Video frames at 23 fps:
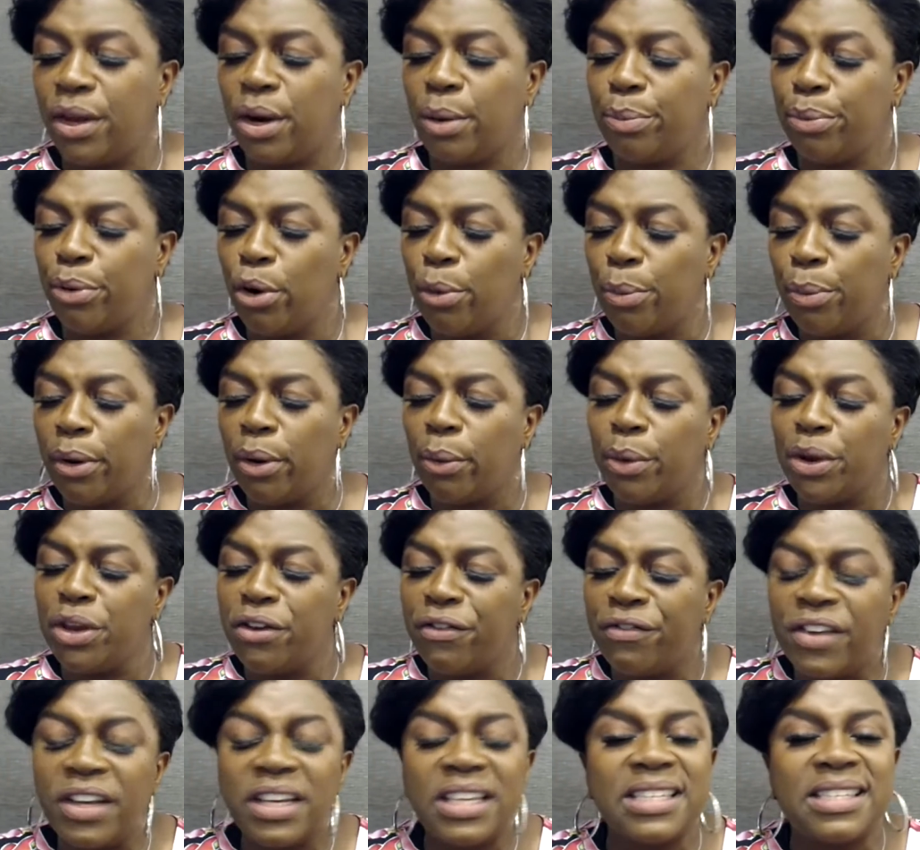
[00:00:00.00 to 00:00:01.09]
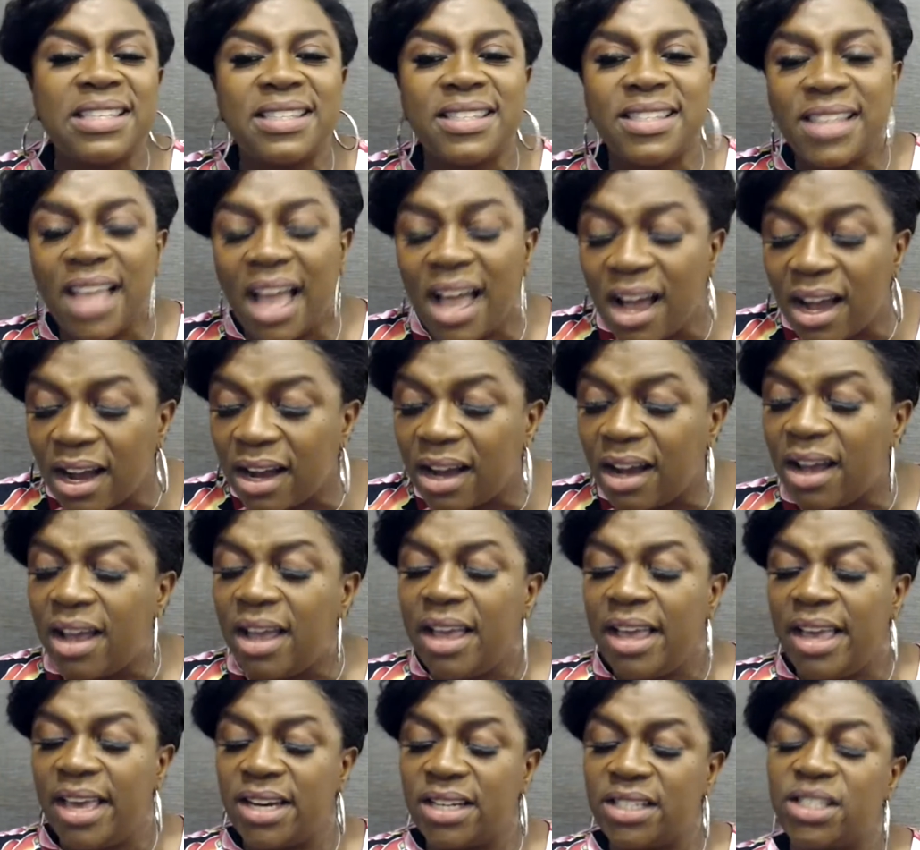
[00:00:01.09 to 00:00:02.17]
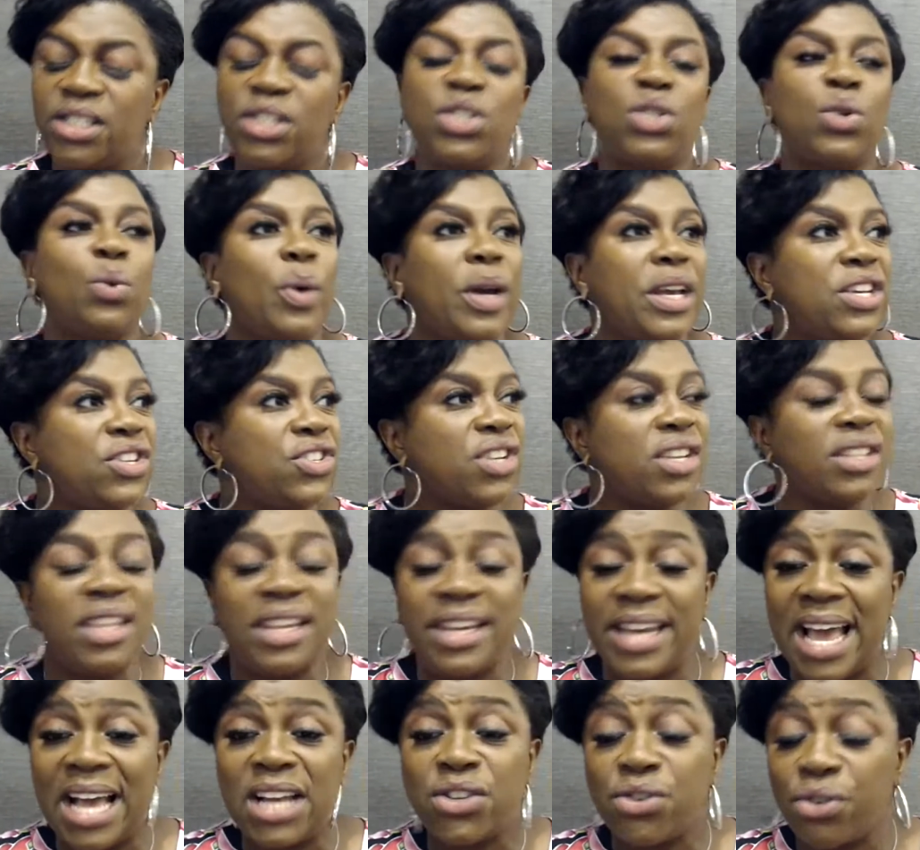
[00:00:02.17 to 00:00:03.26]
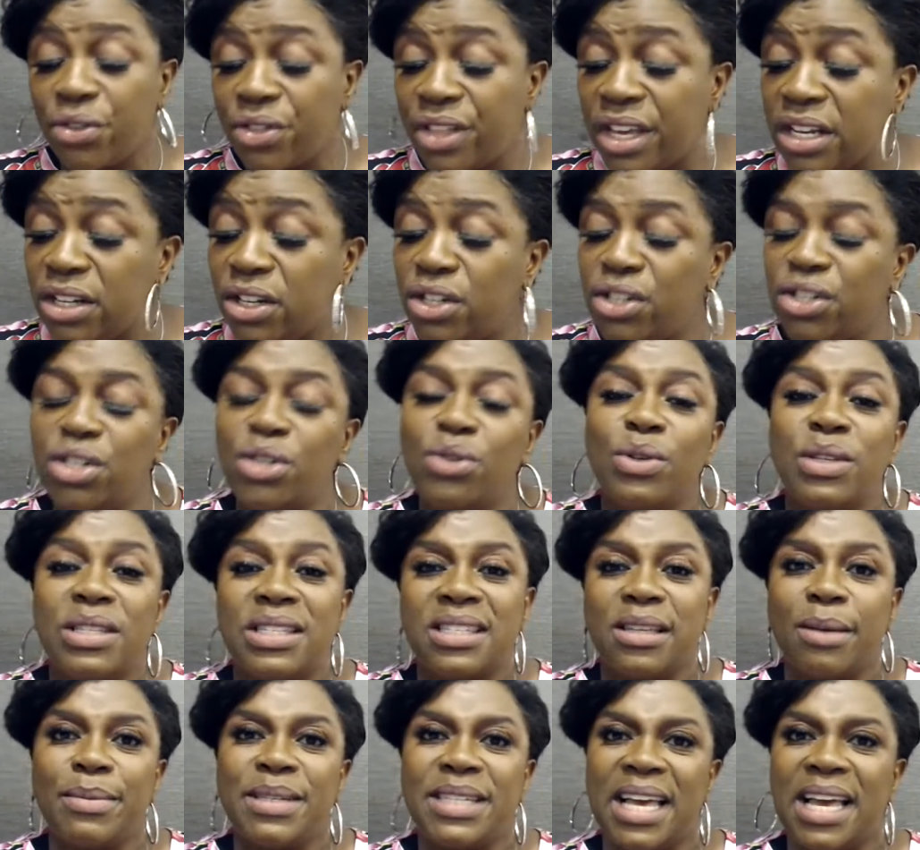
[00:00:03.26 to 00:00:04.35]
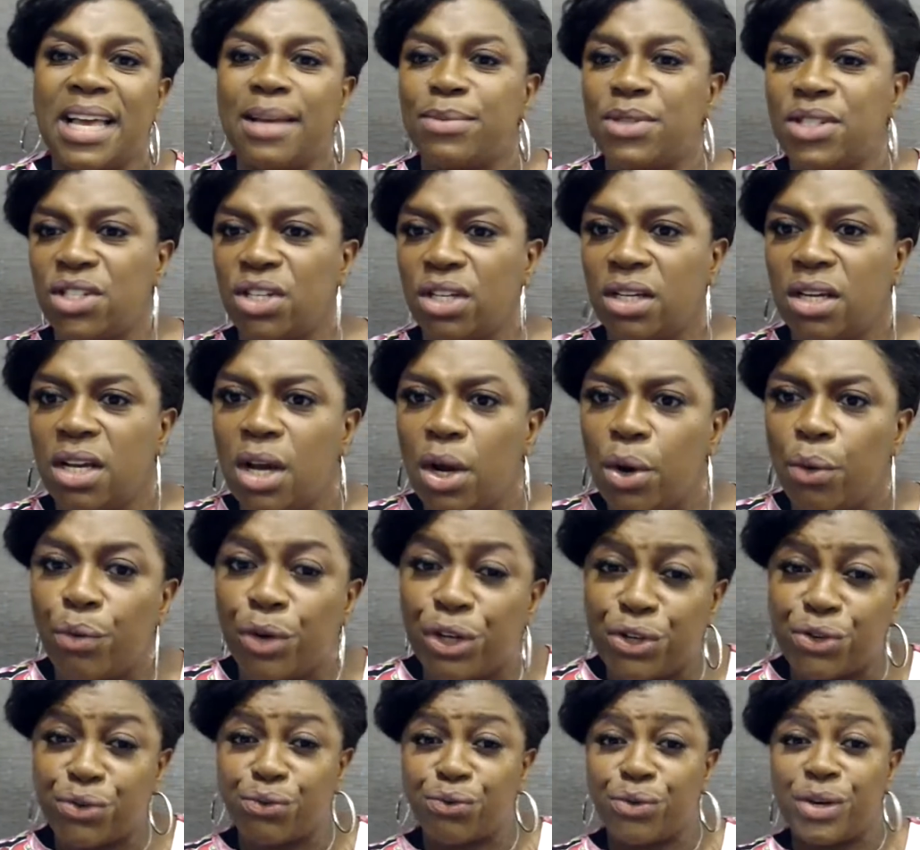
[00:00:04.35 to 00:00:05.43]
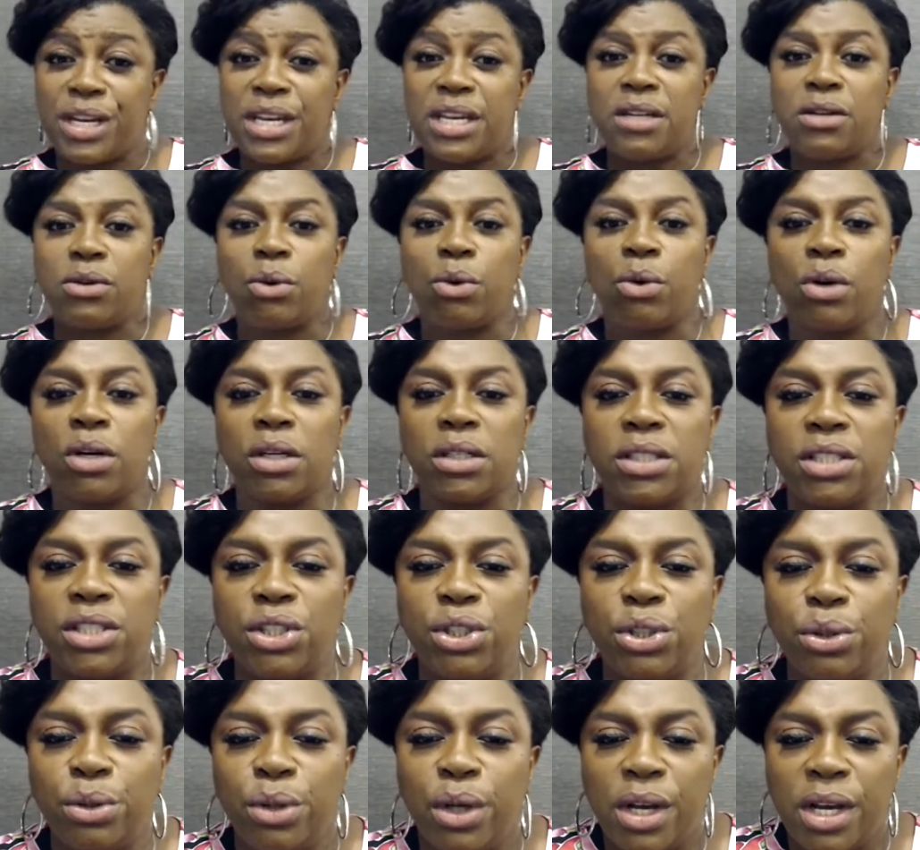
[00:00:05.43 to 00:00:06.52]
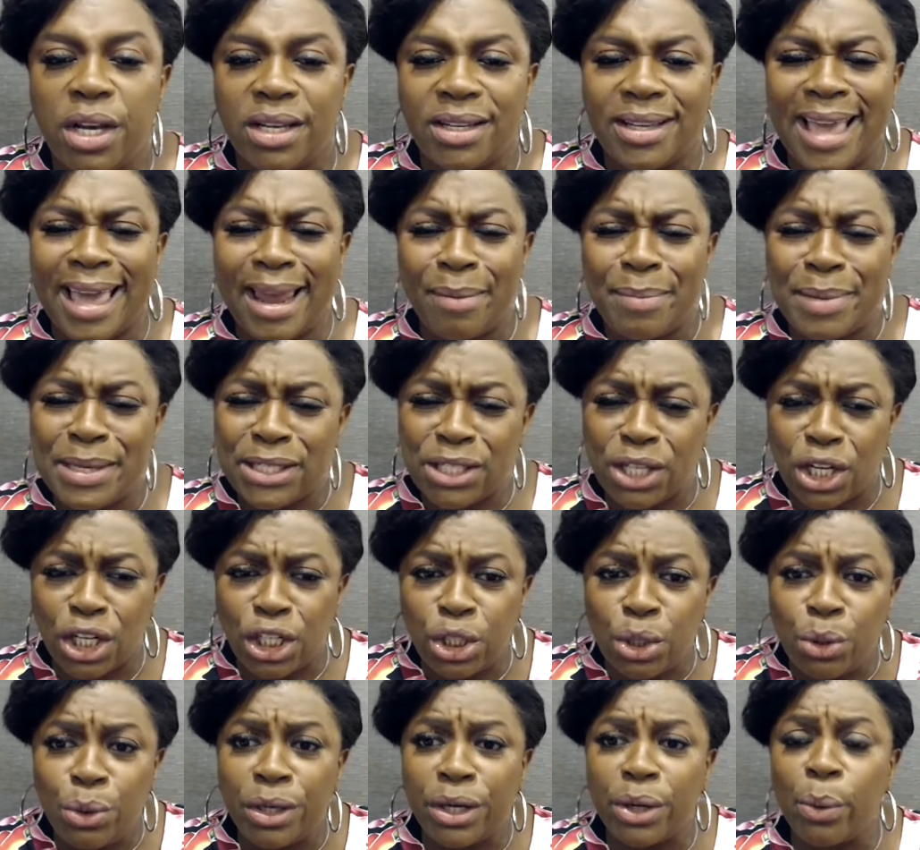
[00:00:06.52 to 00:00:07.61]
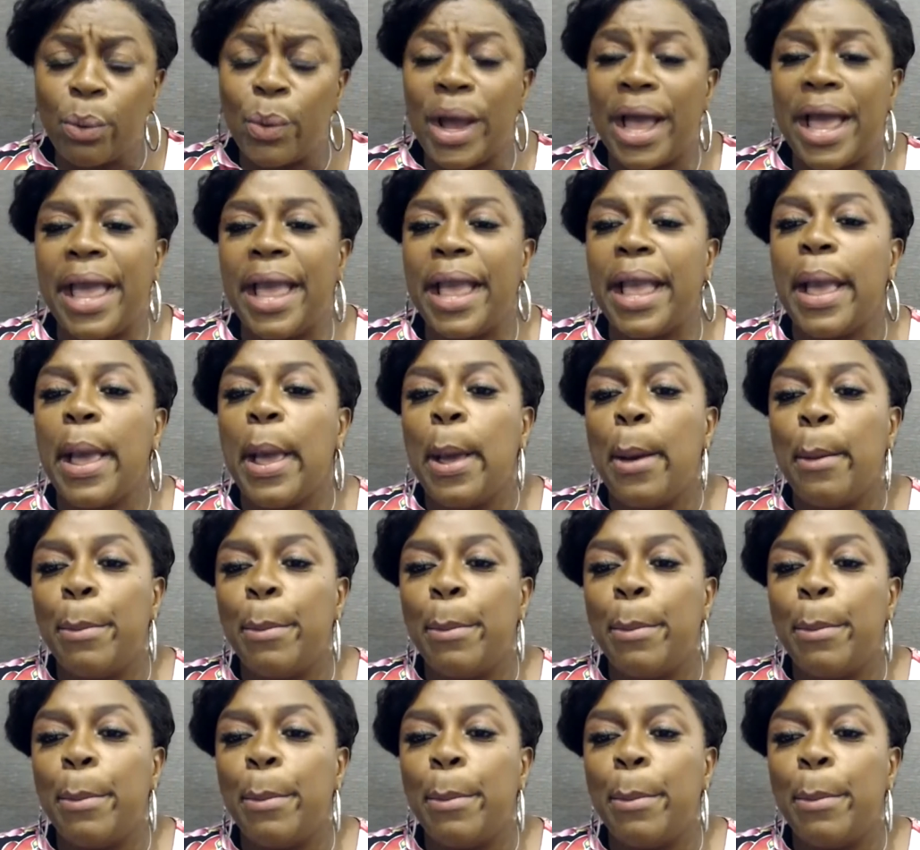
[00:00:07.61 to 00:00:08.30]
appropriate. When you're feeling stuck in a situation, the natural thing to do is sometimes to retreat or to kind of be secluded away.